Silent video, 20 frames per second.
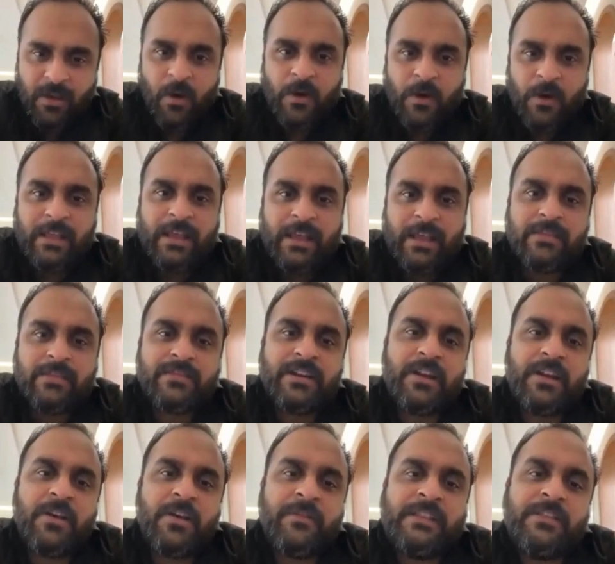on the
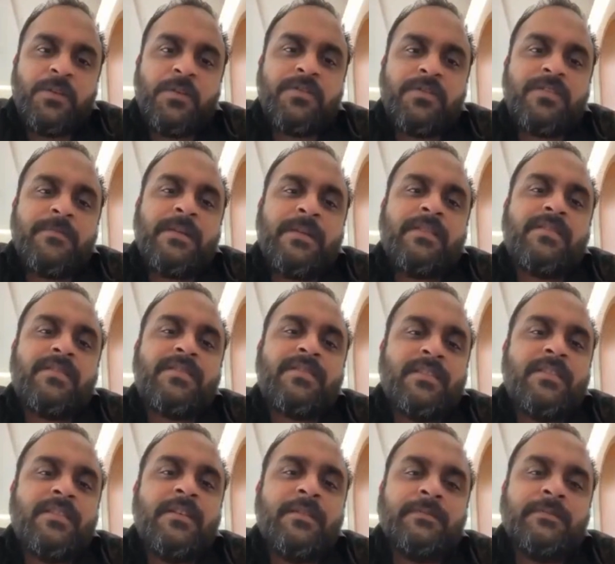history of Hinduism in
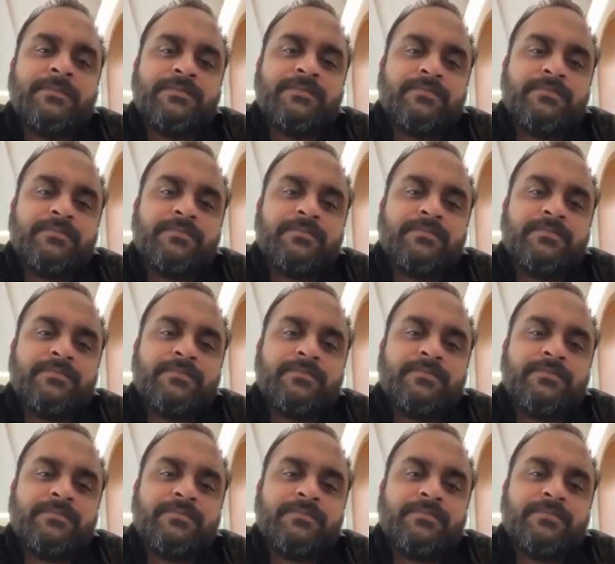Sindh.